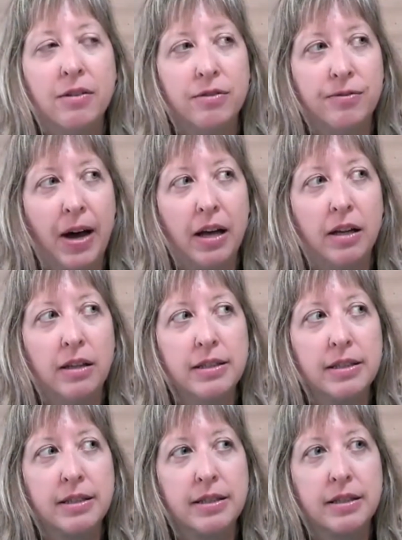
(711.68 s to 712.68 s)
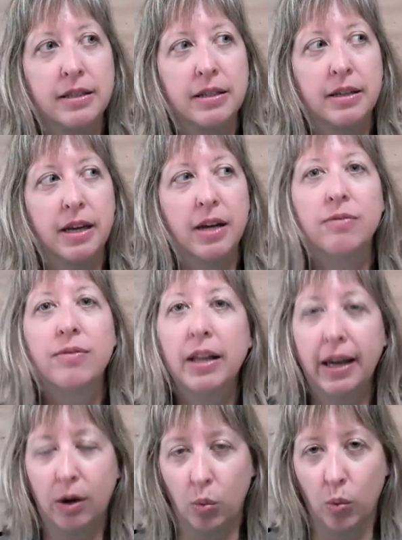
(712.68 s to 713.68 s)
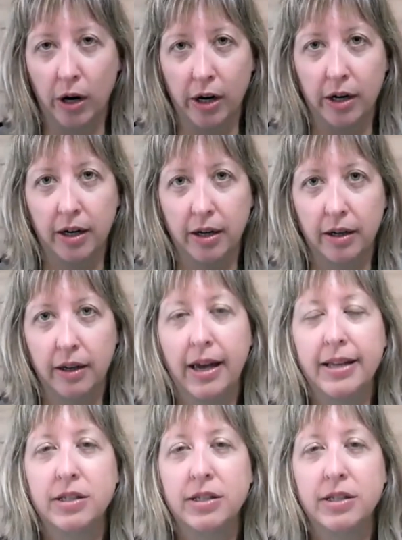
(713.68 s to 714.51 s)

it felt it felt like work.